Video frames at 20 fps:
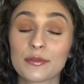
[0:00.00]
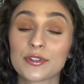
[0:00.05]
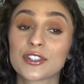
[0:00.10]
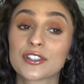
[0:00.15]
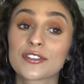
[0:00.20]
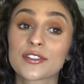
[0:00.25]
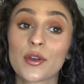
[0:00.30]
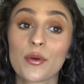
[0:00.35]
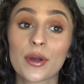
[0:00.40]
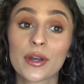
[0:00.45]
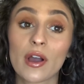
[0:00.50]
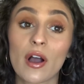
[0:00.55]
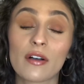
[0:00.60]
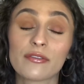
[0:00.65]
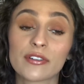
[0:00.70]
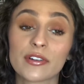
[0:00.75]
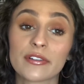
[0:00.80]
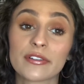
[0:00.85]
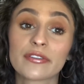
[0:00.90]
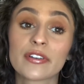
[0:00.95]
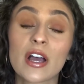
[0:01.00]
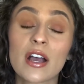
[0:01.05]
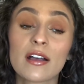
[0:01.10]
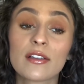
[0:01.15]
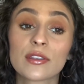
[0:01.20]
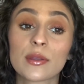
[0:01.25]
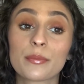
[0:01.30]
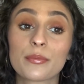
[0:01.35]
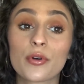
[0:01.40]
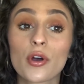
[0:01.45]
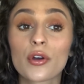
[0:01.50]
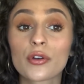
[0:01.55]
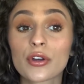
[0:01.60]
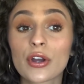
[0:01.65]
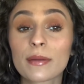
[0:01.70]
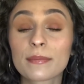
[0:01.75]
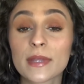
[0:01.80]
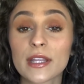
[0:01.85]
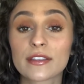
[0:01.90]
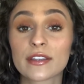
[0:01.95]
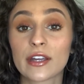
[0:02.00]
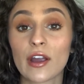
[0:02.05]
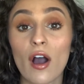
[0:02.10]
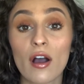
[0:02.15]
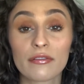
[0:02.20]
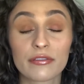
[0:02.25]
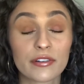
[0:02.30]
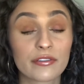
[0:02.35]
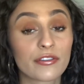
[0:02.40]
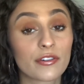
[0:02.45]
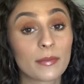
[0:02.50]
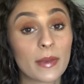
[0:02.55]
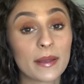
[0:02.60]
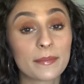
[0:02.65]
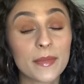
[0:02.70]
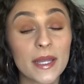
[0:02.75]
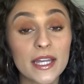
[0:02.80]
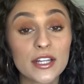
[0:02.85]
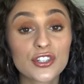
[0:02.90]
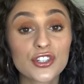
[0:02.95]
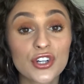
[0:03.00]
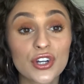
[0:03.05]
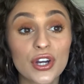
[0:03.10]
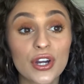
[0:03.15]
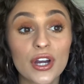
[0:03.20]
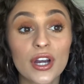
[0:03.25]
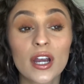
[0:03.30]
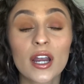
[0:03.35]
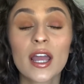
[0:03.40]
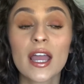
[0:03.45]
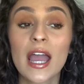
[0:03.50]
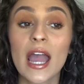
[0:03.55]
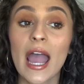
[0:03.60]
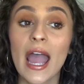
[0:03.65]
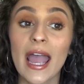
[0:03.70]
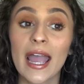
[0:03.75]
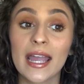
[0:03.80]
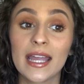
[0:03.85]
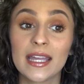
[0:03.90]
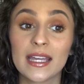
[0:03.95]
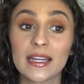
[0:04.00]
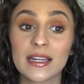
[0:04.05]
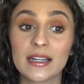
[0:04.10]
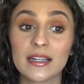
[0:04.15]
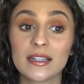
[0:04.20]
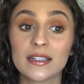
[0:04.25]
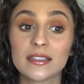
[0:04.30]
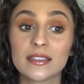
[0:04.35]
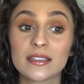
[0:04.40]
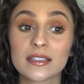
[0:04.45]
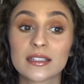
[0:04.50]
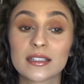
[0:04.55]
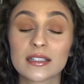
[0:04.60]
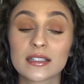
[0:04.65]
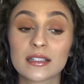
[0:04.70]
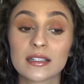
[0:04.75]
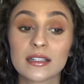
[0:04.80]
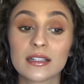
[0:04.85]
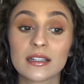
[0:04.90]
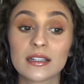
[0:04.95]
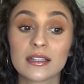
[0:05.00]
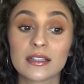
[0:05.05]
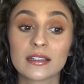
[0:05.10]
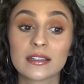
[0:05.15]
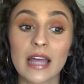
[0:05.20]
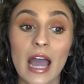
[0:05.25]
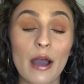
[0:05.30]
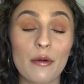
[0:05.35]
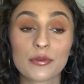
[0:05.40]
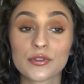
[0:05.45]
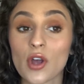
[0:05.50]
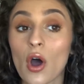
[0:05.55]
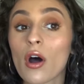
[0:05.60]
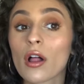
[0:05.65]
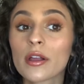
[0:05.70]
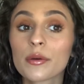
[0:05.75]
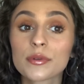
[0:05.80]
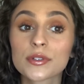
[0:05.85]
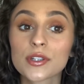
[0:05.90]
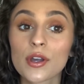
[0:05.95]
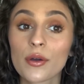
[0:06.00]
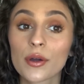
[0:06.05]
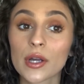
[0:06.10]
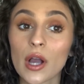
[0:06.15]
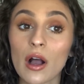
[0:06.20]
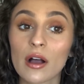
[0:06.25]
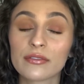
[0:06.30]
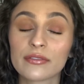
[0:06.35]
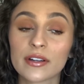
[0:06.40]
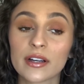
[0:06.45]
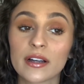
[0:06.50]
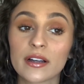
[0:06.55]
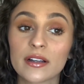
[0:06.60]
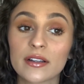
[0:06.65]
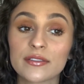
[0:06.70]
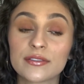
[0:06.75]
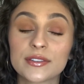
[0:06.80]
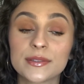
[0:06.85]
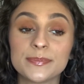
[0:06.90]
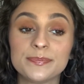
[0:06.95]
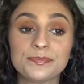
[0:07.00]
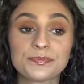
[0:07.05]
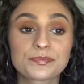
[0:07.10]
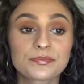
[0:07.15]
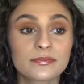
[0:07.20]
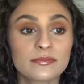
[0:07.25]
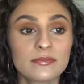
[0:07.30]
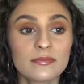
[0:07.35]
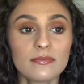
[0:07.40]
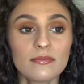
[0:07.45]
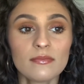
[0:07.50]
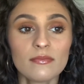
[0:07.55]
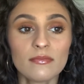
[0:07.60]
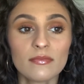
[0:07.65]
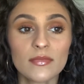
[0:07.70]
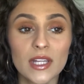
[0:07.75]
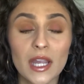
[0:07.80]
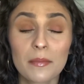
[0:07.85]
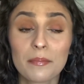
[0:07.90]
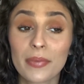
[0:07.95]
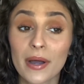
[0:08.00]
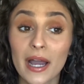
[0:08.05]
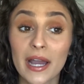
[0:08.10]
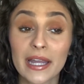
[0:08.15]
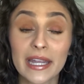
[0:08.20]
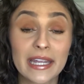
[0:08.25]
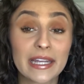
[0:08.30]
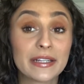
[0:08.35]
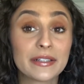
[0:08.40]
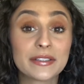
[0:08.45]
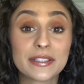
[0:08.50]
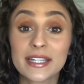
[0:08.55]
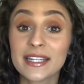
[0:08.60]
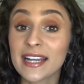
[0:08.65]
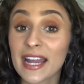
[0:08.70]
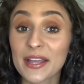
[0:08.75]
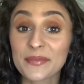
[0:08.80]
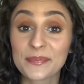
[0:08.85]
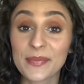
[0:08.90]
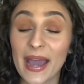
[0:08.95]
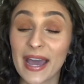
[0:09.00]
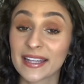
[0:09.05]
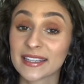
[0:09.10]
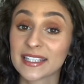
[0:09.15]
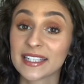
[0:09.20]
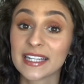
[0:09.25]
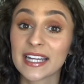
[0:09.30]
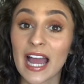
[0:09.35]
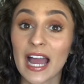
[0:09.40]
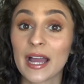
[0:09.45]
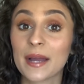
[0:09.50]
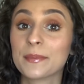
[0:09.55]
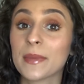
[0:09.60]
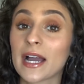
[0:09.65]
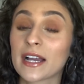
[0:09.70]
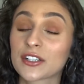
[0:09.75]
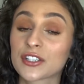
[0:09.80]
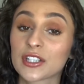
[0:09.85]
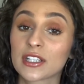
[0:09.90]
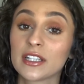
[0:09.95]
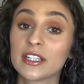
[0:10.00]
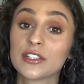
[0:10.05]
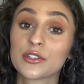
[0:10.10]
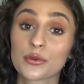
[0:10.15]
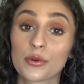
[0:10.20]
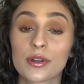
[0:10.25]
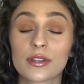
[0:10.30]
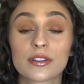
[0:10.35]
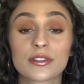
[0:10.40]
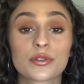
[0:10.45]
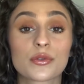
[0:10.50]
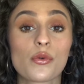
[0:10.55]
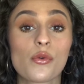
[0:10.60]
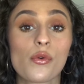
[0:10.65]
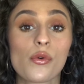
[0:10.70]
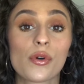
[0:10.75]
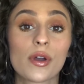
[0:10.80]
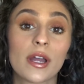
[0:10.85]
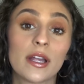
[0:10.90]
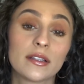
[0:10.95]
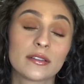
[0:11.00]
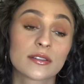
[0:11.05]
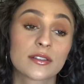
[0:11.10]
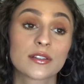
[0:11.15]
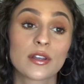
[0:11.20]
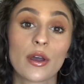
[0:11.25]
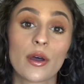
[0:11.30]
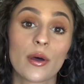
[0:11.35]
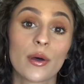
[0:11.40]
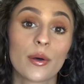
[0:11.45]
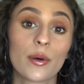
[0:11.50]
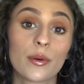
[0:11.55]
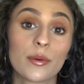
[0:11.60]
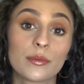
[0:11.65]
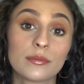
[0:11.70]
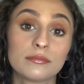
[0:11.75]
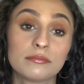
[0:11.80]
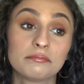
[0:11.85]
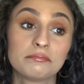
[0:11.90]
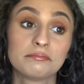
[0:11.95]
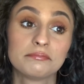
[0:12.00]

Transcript: I was just going off of the program that they offered for my major, and that was all I was going off of. But it didn't end badly. I'm actually enjoying the school, and so